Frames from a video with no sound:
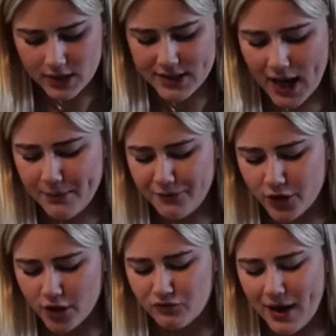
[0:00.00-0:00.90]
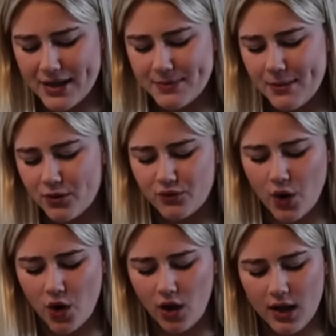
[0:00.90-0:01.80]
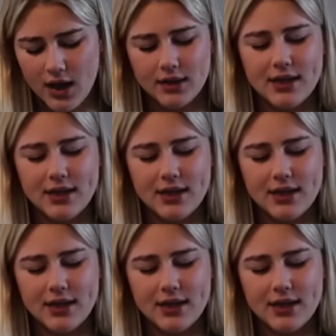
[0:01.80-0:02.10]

Time for a Rave Paper Raw.